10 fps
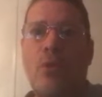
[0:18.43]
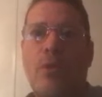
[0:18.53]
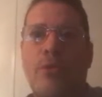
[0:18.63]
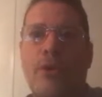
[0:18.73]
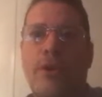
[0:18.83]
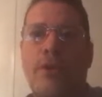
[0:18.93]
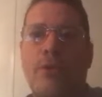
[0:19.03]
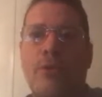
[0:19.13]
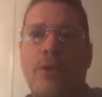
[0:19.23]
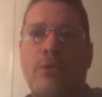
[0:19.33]
one right
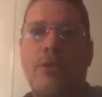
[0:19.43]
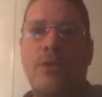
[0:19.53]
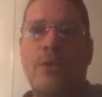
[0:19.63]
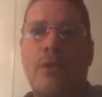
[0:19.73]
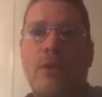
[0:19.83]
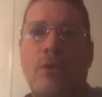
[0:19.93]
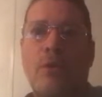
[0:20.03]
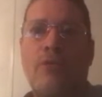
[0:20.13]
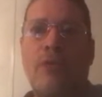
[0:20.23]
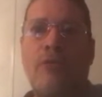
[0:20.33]
here that was
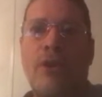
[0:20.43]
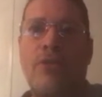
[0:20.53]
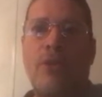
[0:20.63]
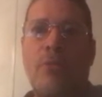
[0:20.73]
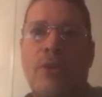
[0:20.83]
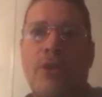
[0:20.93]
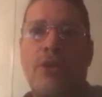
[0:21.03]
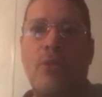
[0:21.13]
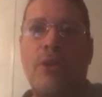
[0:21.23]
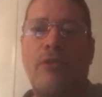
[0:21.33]
one of our five-star
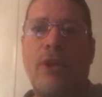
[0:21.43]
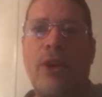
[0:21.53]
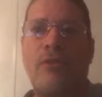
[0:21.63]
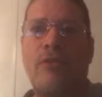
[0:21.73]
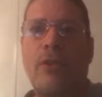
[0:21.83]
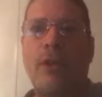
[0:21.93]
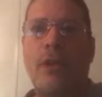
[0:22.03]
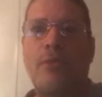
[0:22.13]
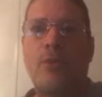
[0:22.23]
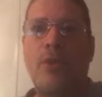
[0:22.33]
plays, so really five different games.